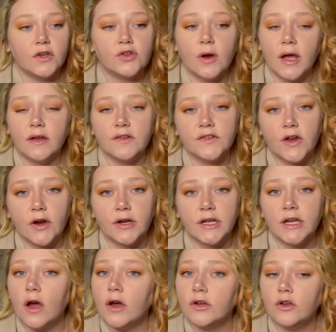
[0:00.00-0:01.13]
trial started
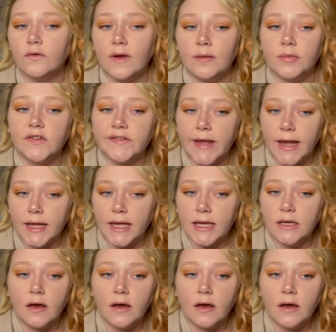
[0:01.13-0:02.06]
on November 2nd